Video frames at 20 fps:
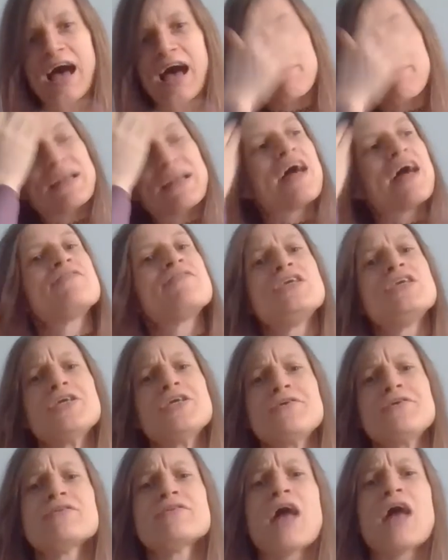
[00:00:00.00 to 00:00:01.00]
I mean, I've
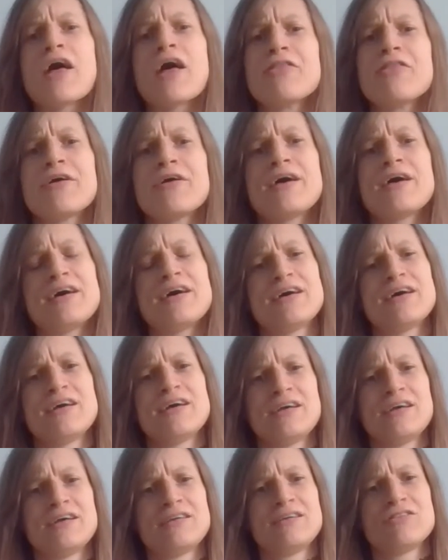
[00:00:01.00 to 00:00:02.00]
used
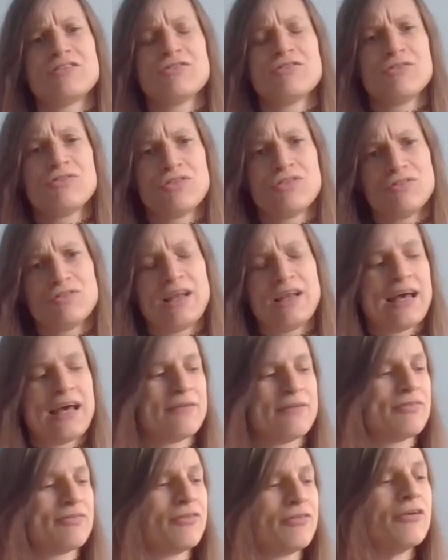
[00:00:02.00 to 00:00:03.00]
other
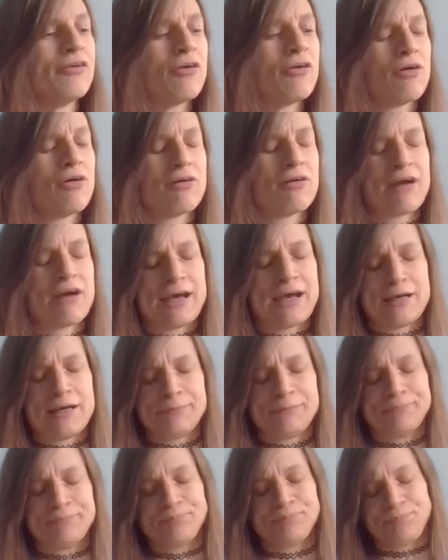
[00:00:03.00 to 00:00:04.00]
uh, for
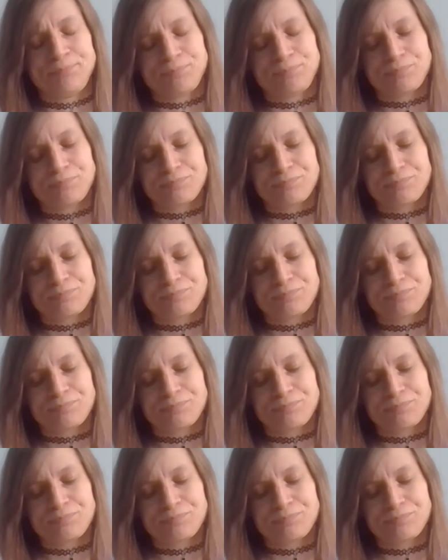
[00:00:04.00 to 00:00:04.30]
um,